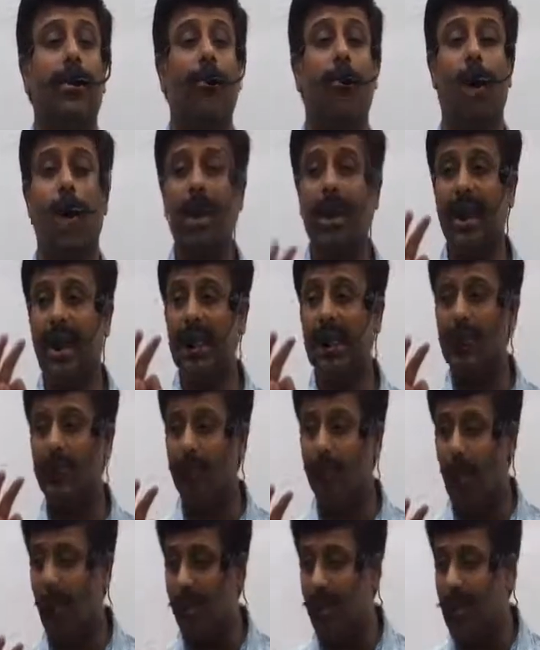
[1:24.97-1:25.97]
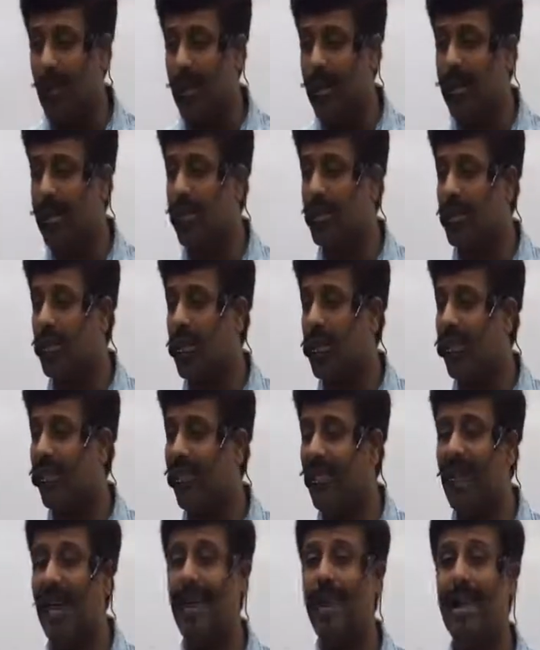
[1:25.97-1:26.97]
What is
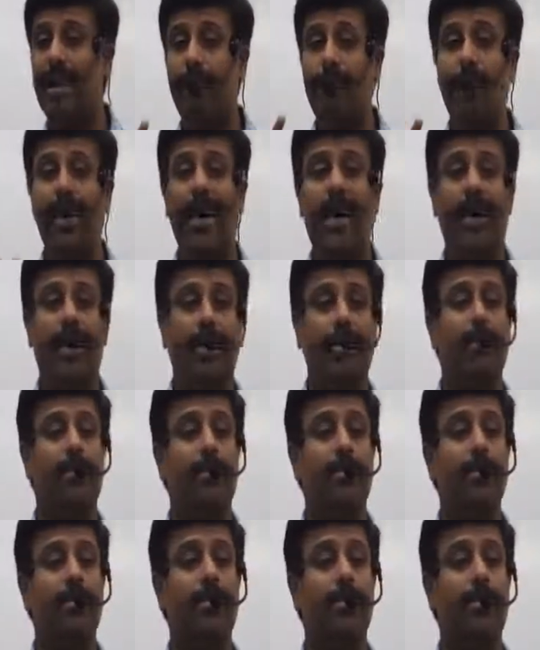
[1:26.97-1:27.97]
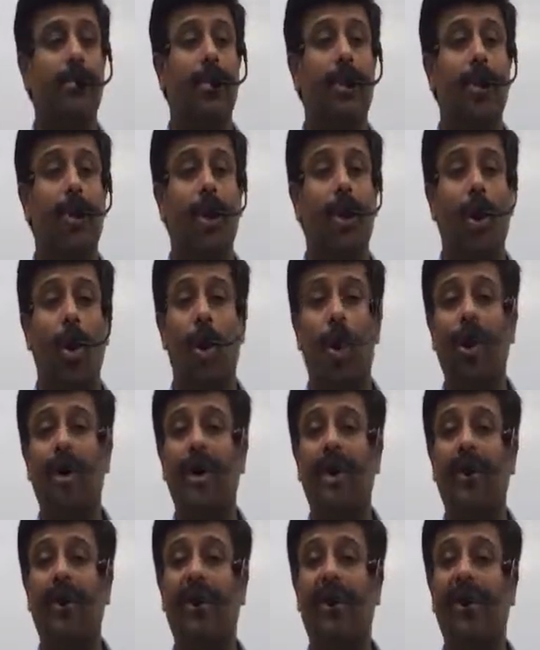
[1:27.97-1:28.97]
population will depend
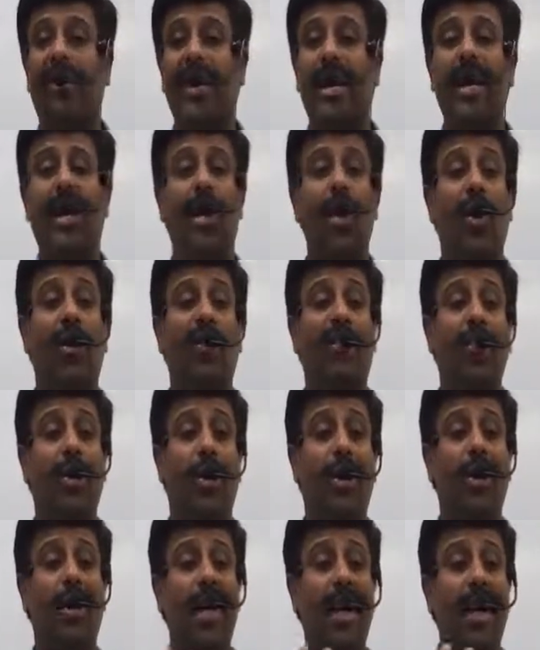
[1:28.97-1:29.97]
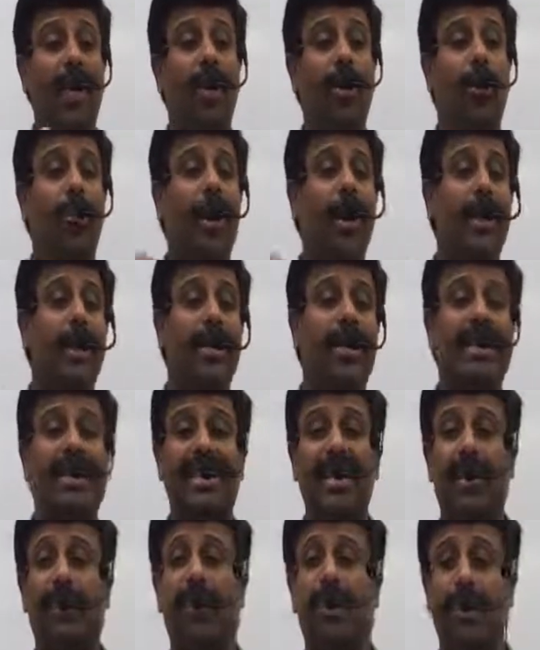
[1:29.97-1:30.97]
on the field of your inquiry,
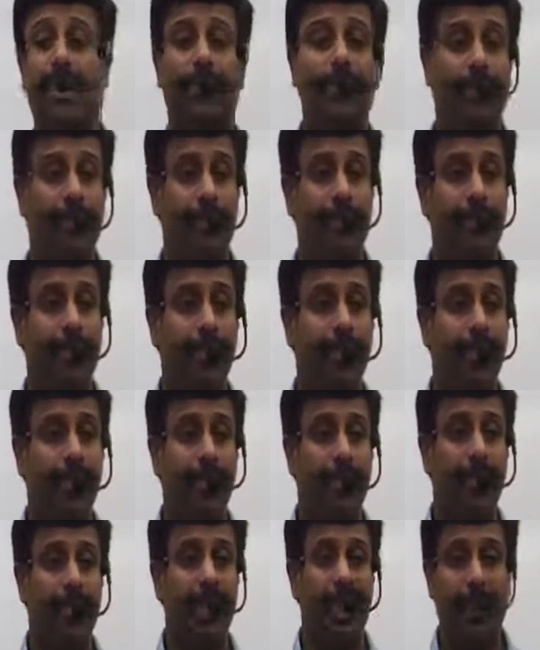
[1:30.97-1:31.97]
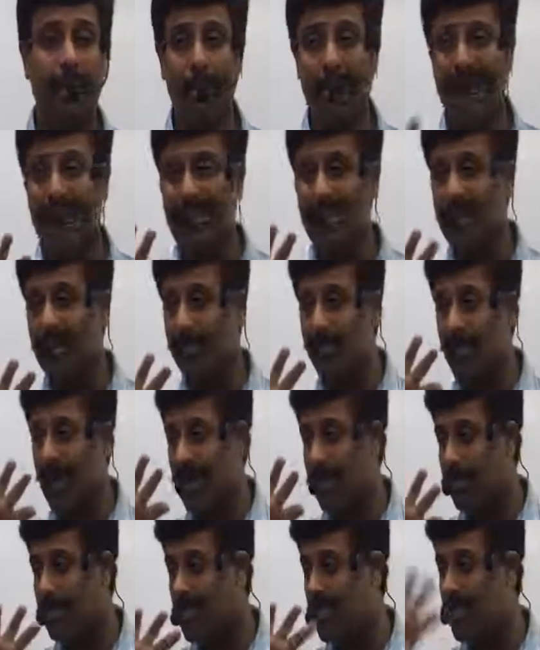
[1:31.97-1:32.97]
survey. The basic
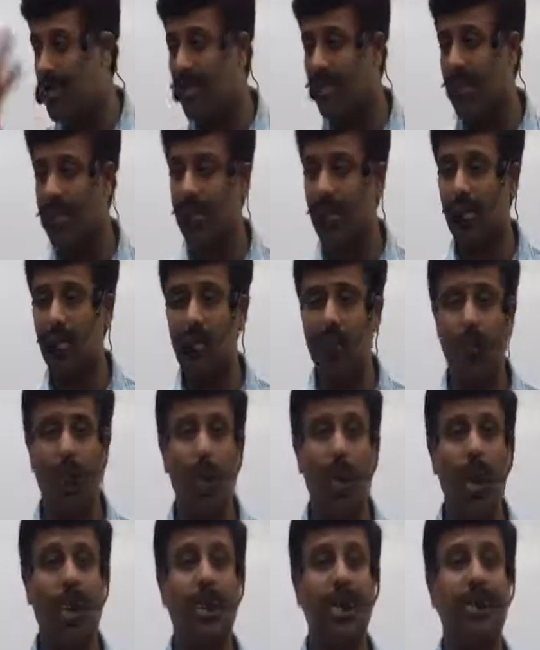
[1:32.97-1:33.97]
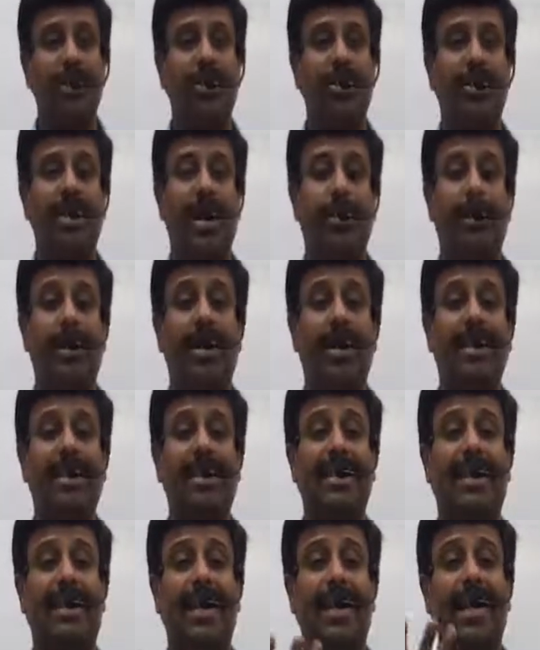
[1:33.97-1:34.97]
purpose of this whole chapter
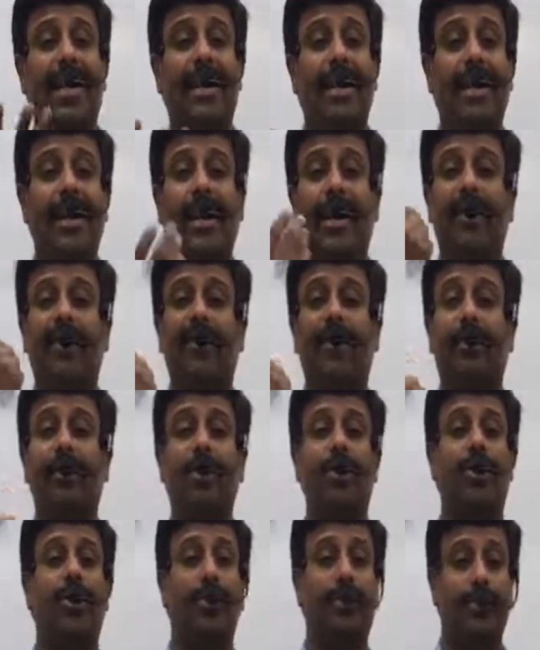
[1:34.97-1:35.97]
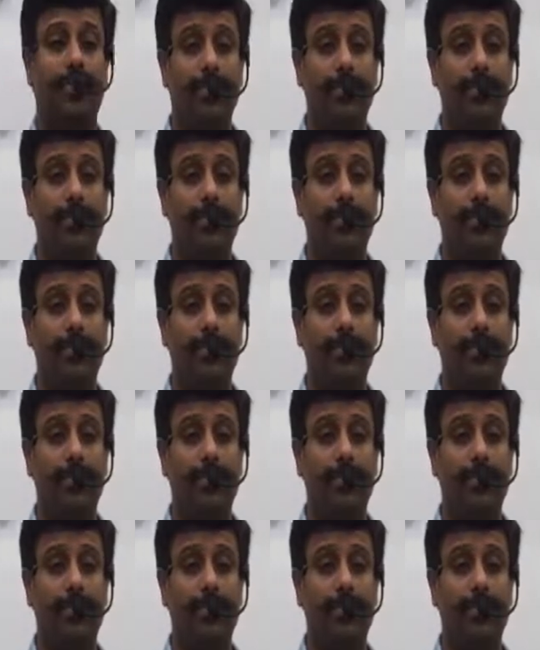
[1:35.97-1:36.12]
is collecting information.